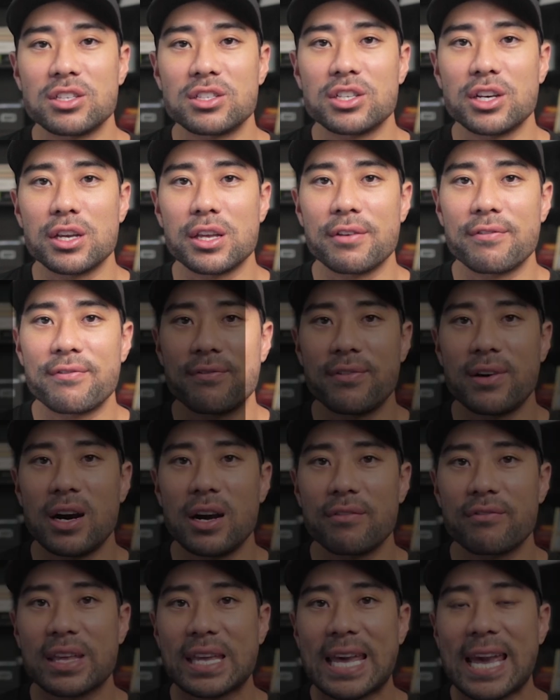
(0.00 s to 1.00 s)
to show you
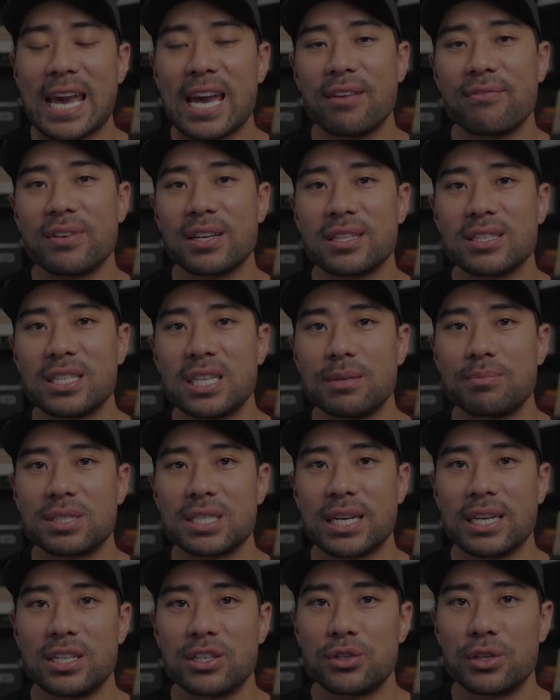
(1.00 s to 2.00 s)
five Canva
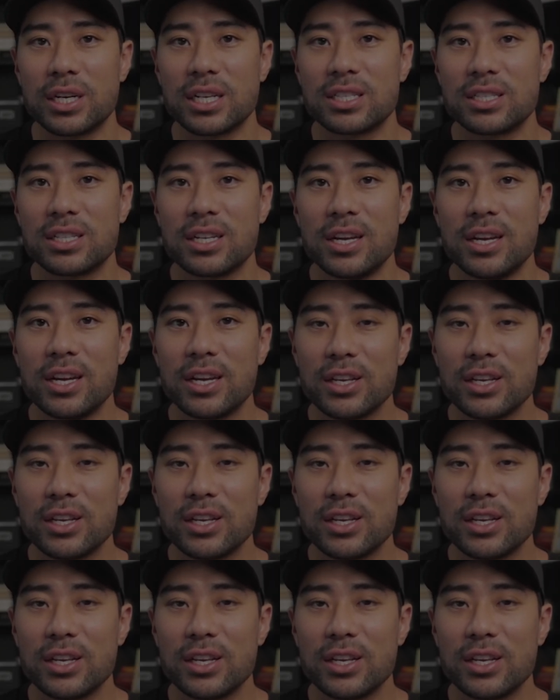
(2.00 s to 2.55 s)
tips and tricks